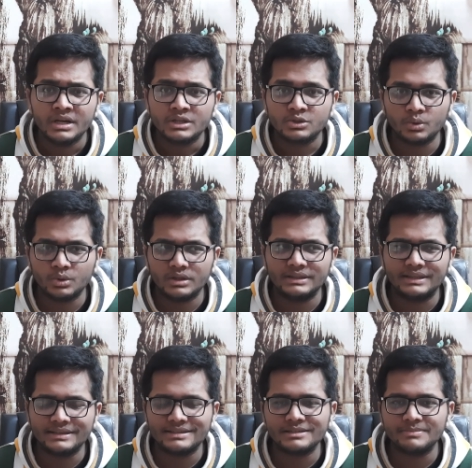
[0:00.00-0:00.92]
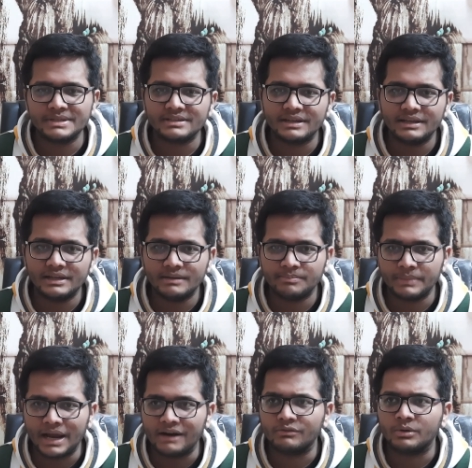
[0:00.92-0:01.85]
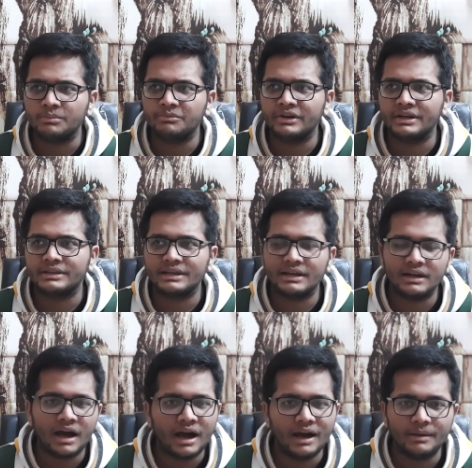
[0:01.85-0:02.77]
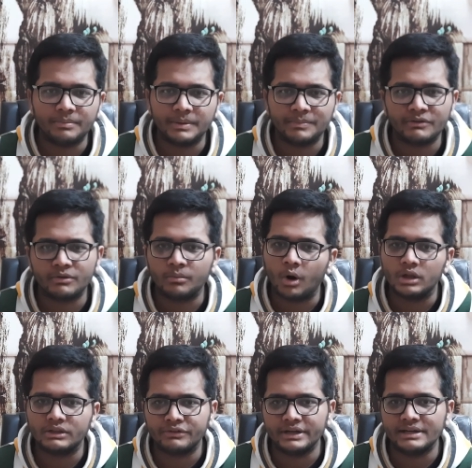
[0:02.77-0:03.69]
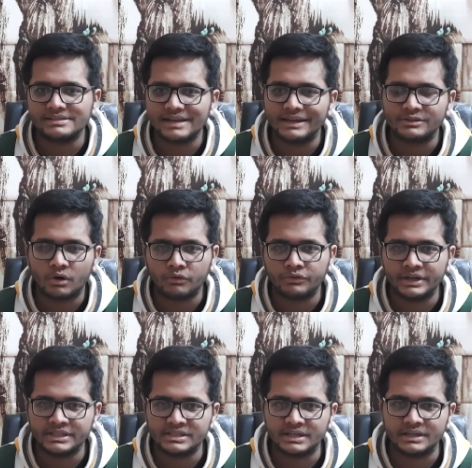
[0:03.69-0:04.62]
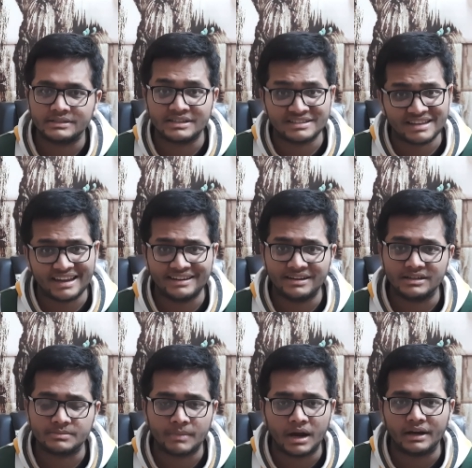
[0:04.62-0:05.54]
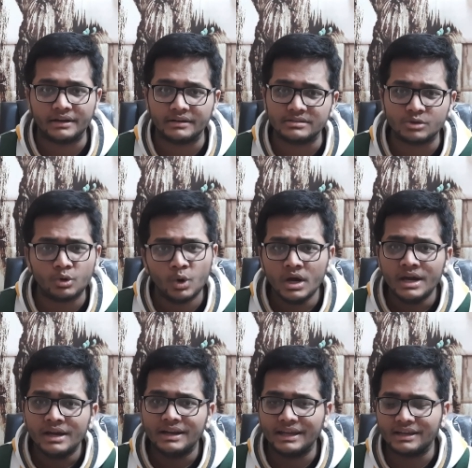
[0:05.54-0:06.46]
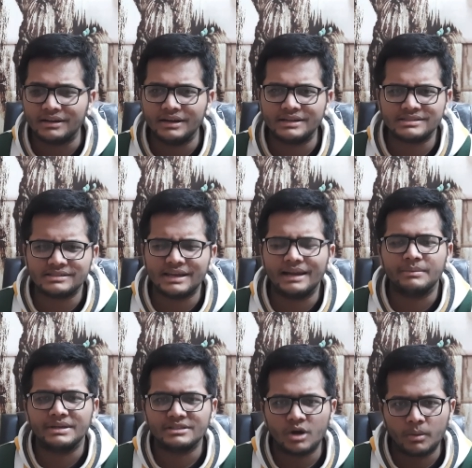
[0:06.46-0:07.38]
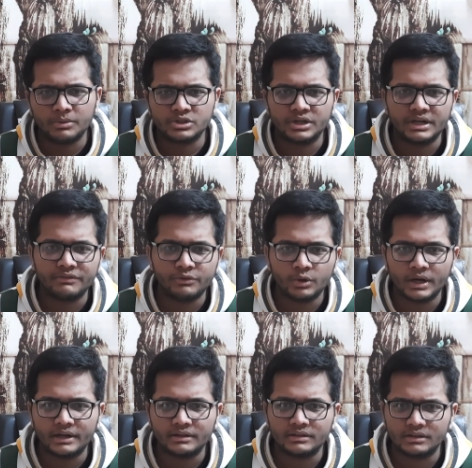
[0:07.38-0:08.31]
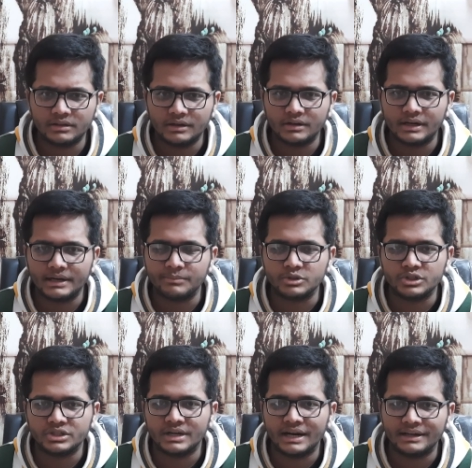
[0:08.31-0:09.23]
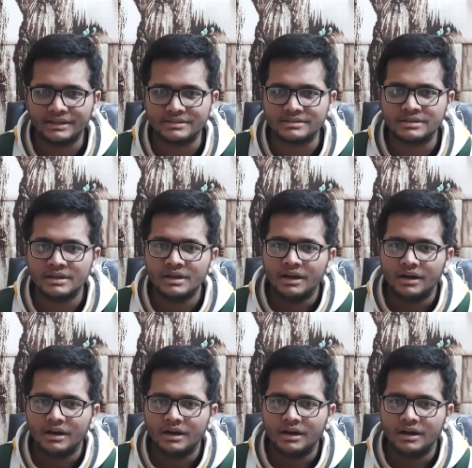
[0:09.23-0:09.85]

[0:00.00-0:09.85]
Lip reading: So this is basically a platform where they'll hire people from all the fields like software engineers, designers, marketers. So like it's an amazing opportunity if you get a position at this